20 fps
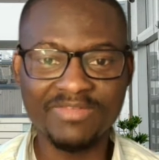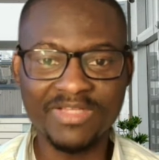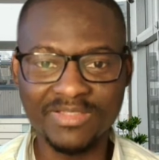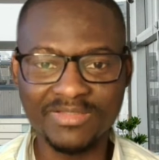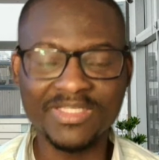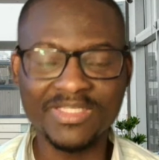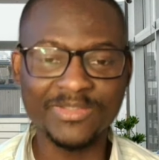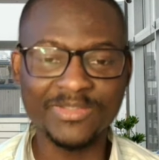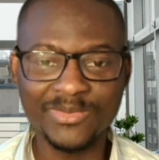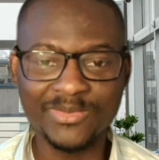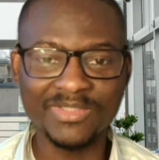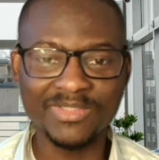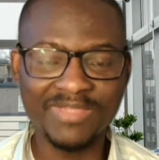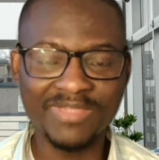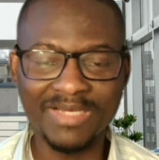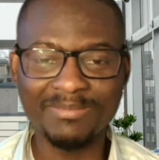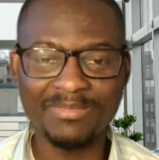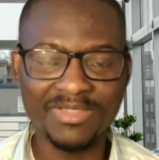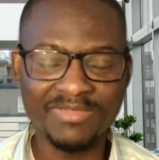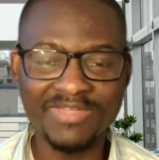if they tell you,
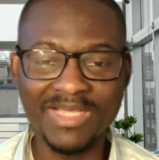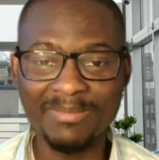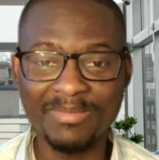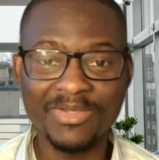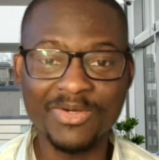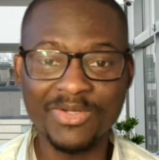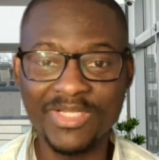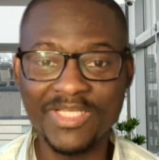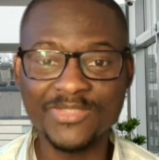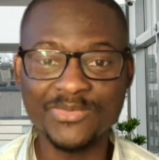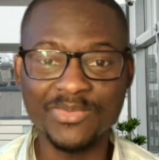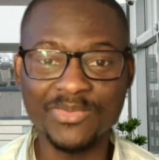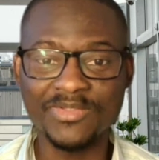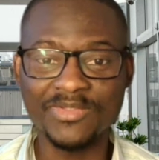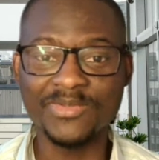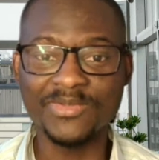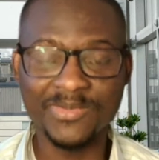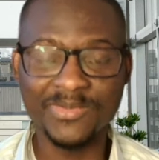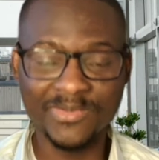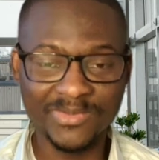if they are being honest
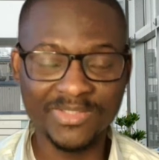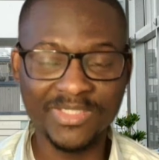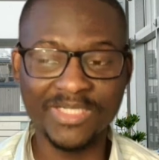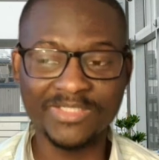with you,